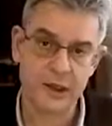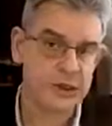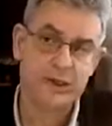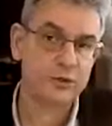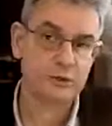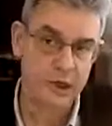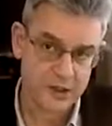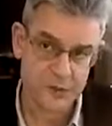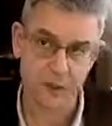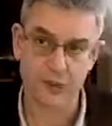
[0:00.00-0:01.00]
it is not
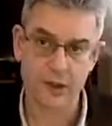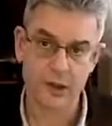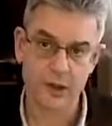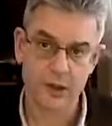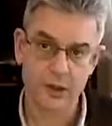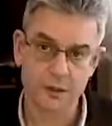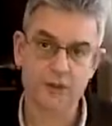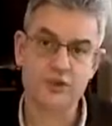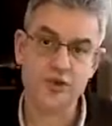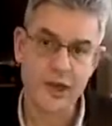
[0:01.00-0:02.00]
possible
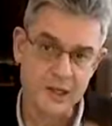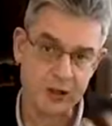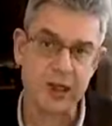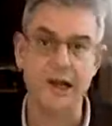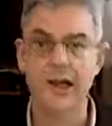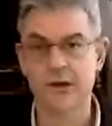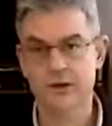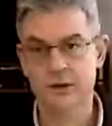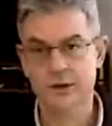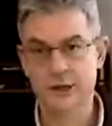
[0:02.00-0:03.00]
to genuinely
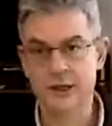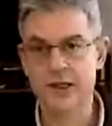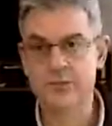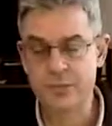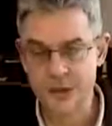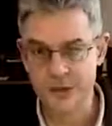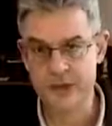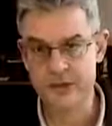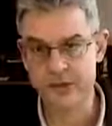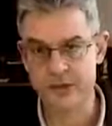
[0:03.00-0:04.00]

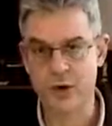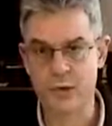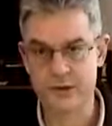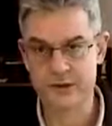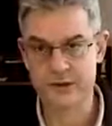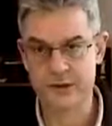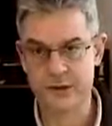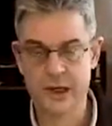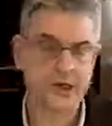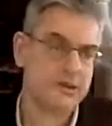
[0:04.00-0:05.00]
experience traumas,
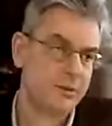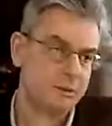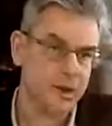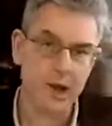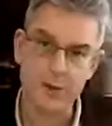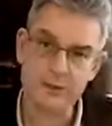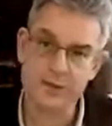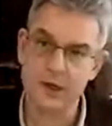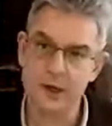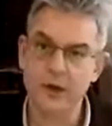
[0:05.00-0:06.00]
except
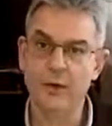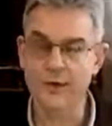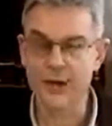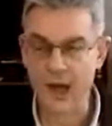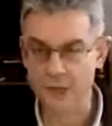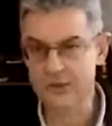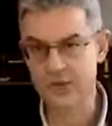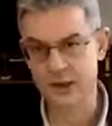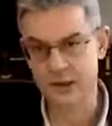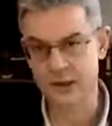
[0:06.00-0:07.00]
perhaps on the
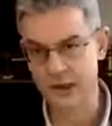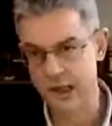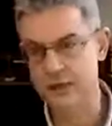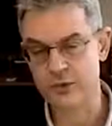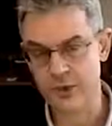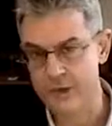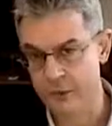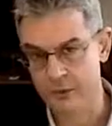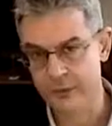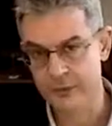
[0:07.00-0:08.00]
abstract intellectual
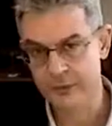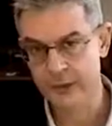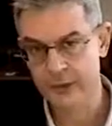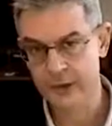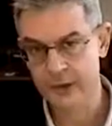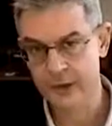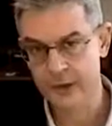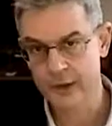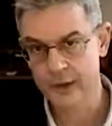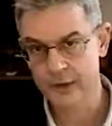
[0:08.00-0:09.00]
level.
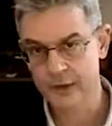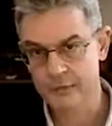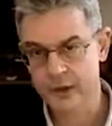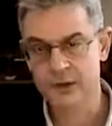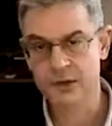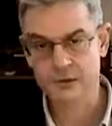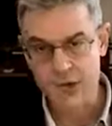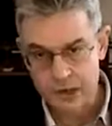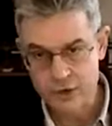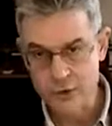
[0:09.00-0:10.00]
But
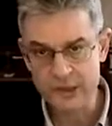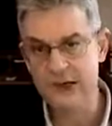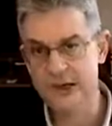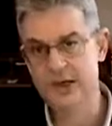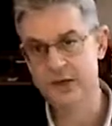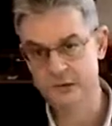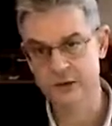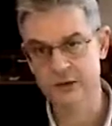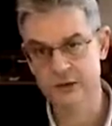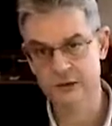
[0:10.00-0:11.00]

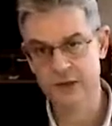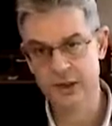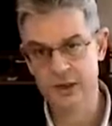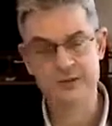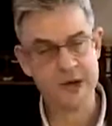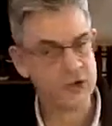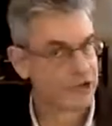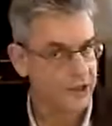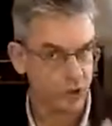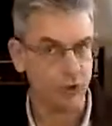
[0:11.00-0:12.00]
re-traumatization, and
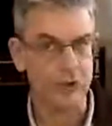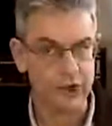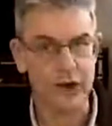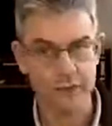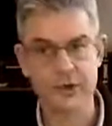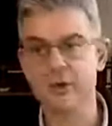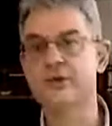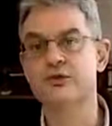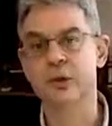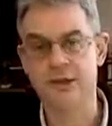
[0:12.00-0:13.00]
especially cold therapy
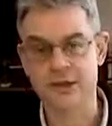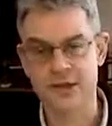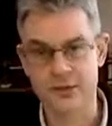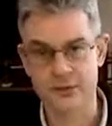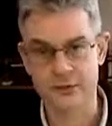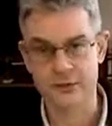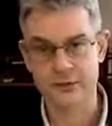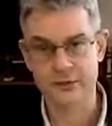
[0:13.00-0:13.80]
re-traumatization,